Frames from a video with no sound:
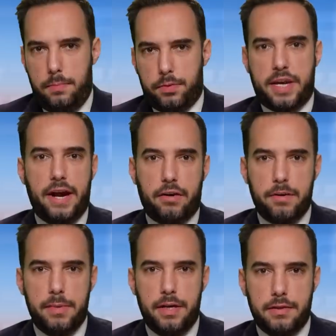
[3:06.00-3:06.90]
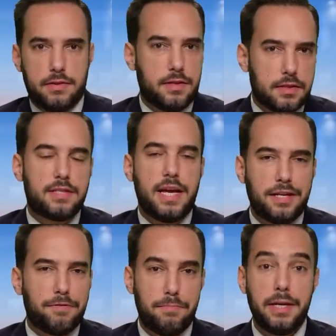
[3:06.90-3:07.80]
Precarity means the
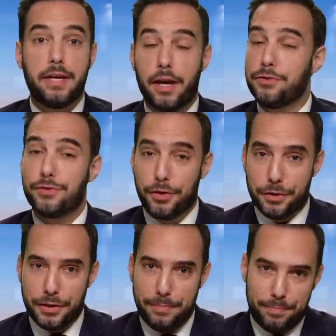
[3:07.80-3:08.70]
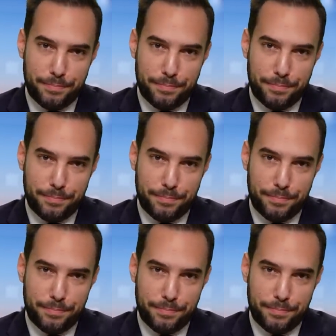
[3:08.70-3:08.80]
state of being uncertain.